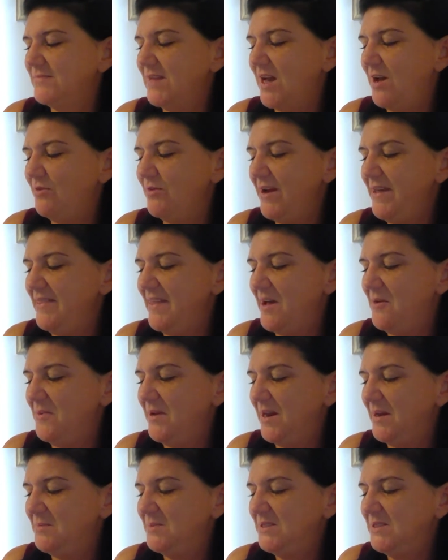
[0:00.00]
I'll write that
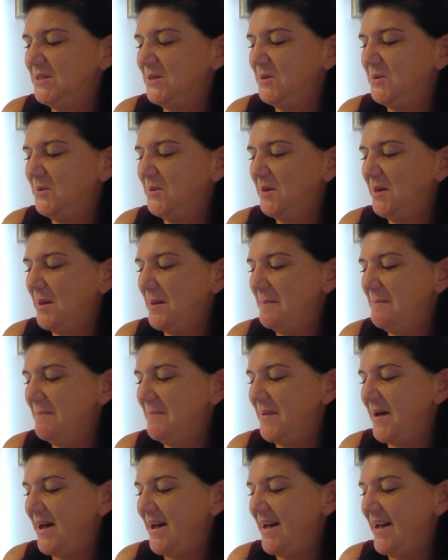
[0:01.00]
one up too.
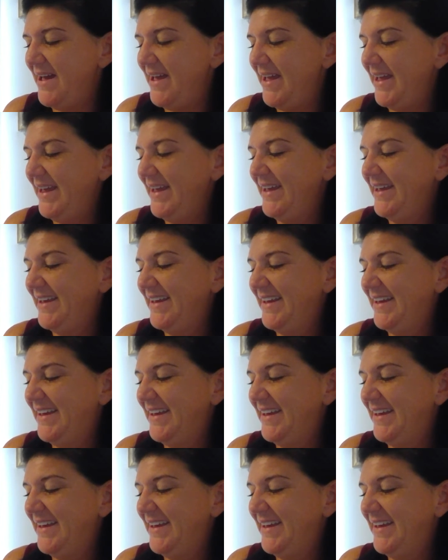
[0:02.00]
Bye,